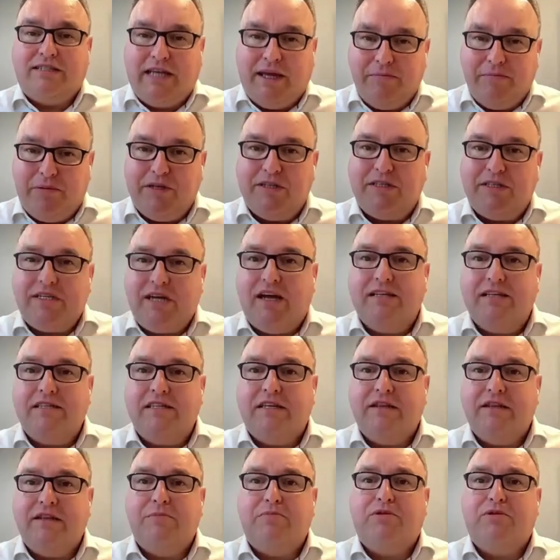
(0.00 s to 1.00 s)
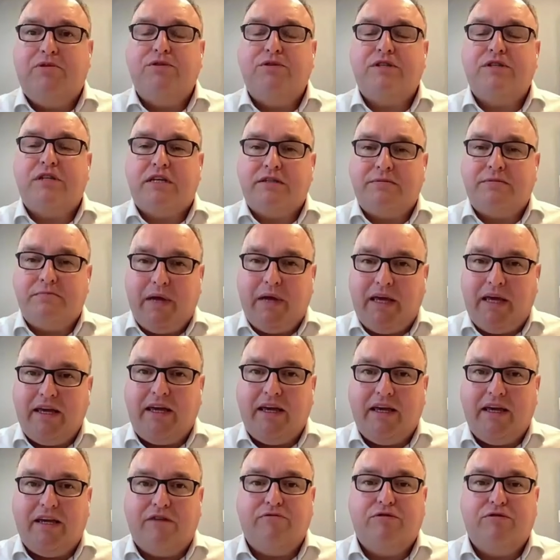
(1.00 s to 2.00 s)
templatizing the process,
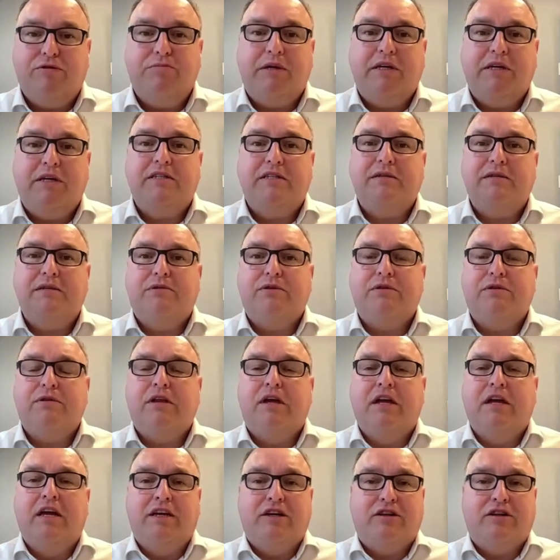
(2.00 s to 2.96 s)
making it repeatable,